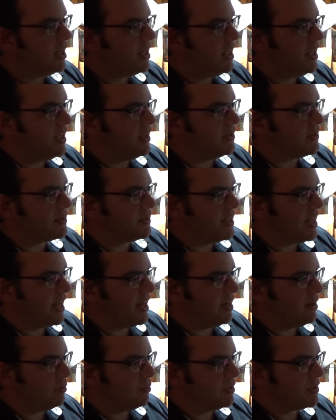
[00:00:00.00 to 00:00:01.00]
is
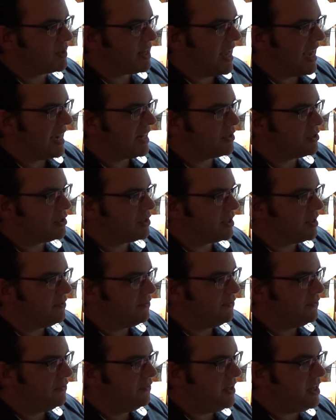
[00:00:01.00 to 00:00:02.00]
that it was actually
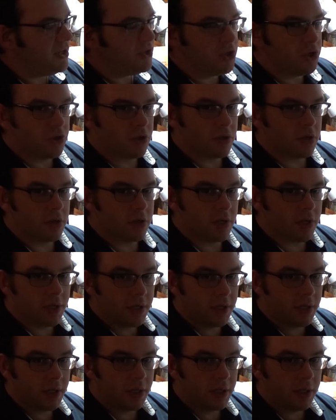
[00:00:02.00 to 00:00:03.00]
featured
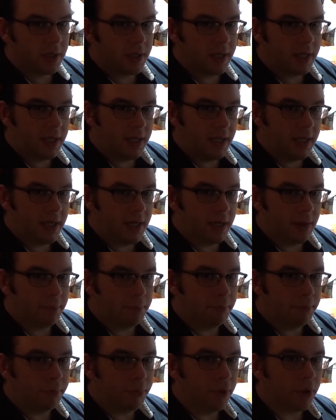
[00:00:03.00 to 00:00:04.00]
in a
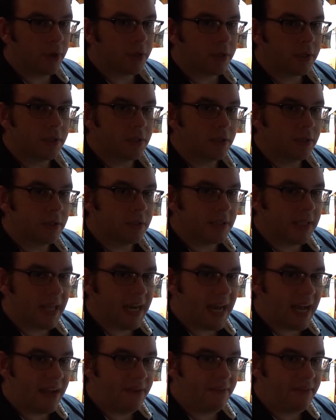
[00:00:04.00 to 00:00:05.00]
book that
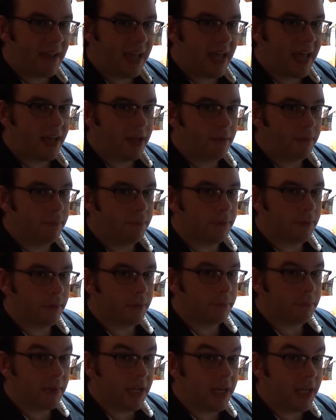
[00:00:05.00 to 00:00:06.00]
I've had for
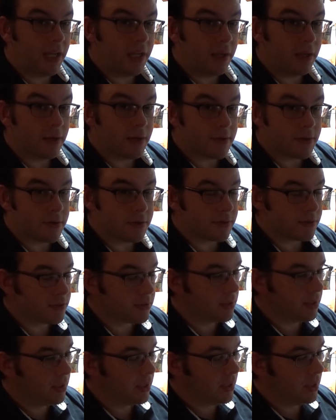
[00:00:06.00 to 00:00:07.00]
many
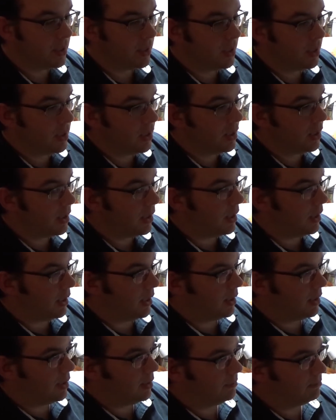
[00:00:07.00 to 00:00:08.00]
years.
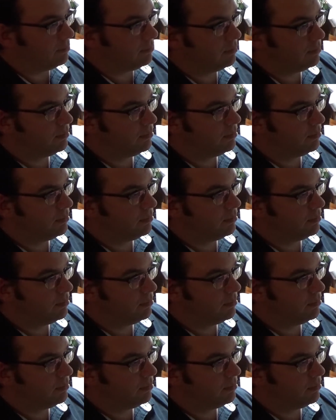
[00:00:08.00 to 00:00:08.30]
Well,